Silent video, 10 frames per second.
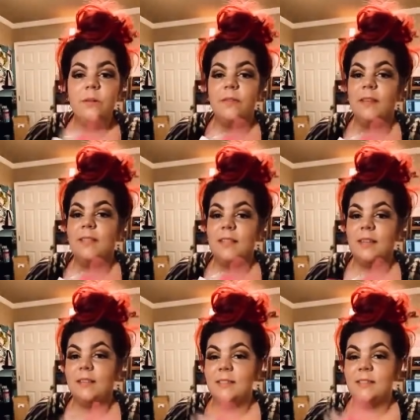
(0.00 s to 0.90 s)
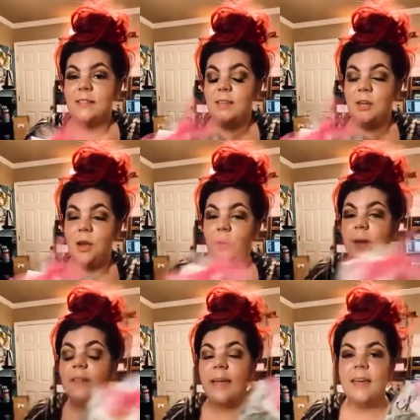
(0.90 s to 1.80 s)
This is, you know,
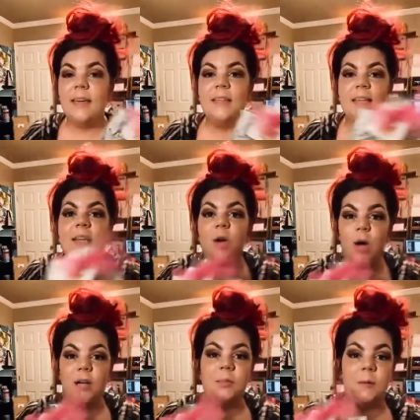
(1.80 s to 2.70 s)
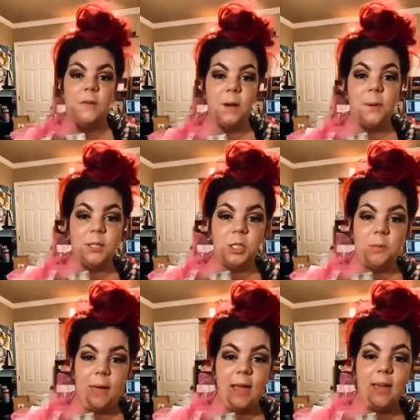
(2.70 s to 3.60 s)
it didn't cost me very much
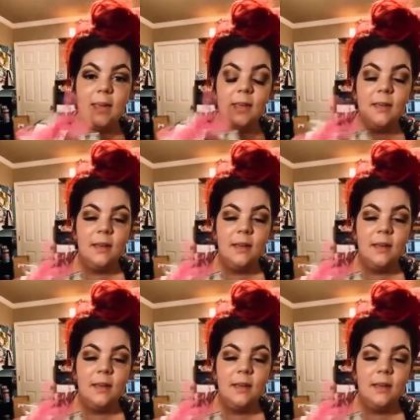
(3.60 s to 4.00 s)
to make.